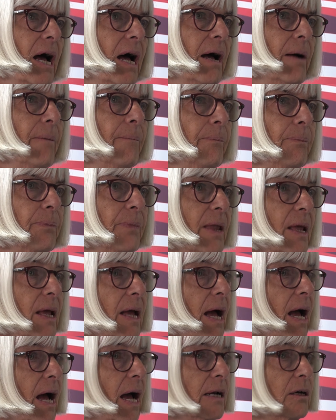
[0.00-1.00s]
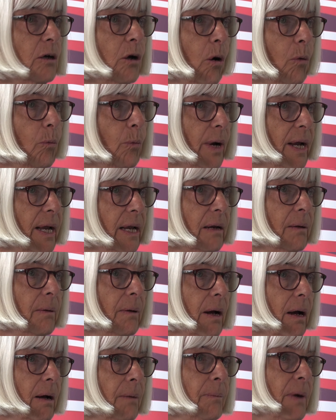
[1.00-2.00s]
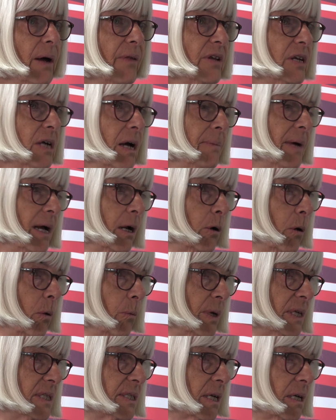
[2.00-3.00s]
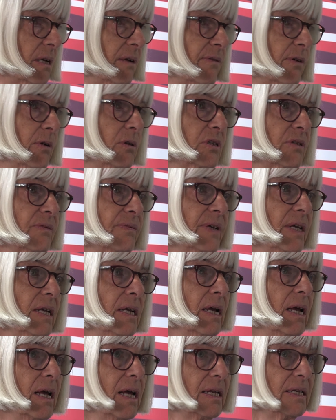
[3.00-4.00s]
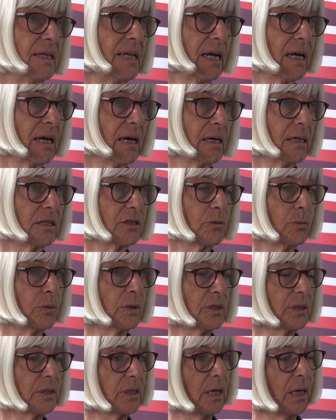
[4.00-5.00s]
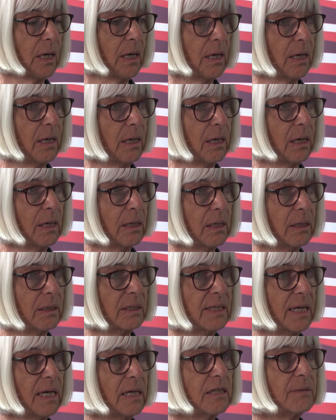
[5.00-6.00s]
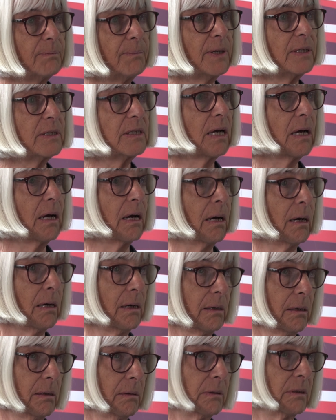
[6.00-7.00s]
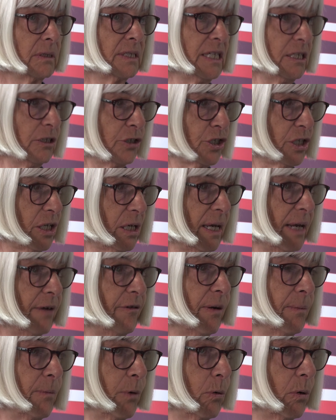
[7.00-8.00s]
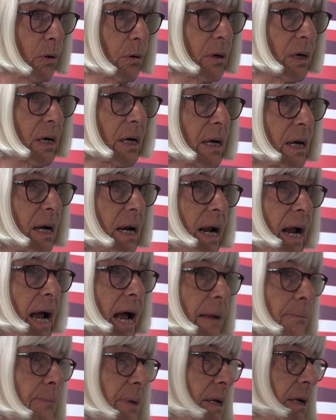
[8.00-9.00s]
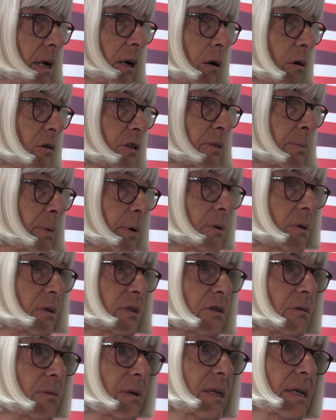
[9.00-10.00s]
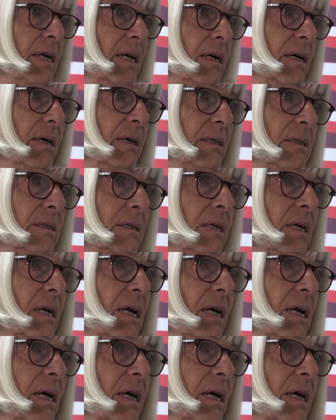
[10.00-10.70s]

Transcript: Um, Anne Conway, uh, by the time Anne Conway studied philosophy, Descartes was uh, uh, dead, but her teacher, Henry More, had been in correspondence with Descartes.